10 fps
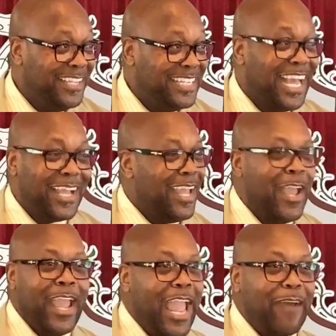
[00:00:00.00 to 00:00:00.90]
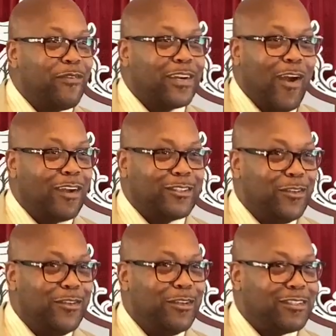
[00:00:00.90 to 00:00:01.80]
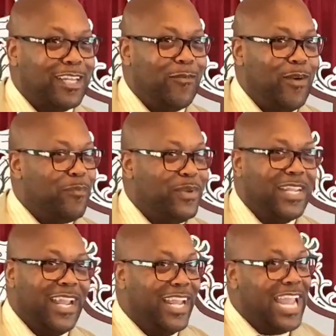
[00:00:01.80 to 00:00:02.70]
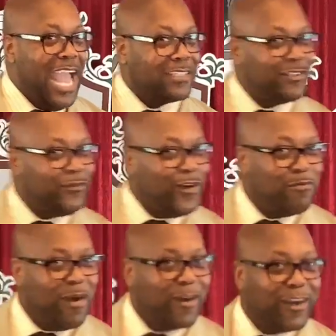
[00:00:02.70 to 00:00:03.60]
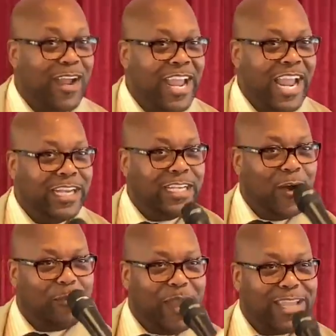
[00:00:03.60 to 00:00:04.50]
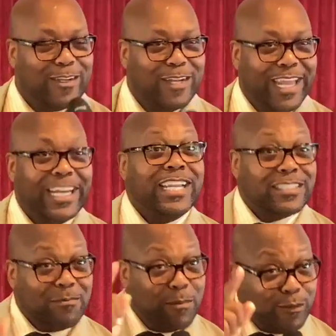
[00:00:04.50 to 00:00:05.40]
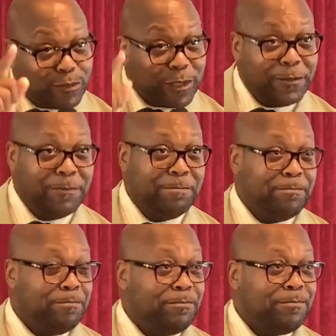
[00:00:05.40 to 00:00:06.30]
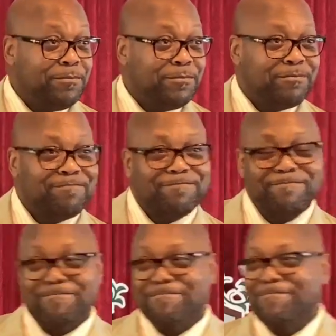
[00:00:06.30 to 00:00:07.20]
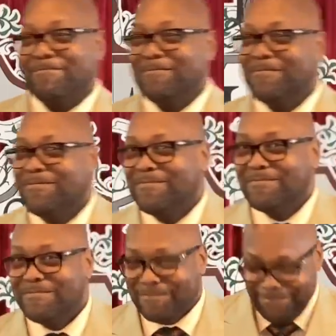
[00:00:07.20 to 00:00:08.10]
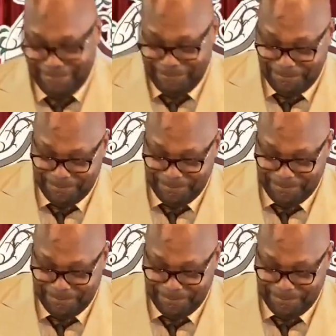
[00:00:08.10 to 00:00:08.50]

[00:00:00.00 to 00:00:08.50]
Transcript: That, every cartoon you see Wimpy in, he has for a burger and he gonna pay you later. He's a moocher. Mm. Mm.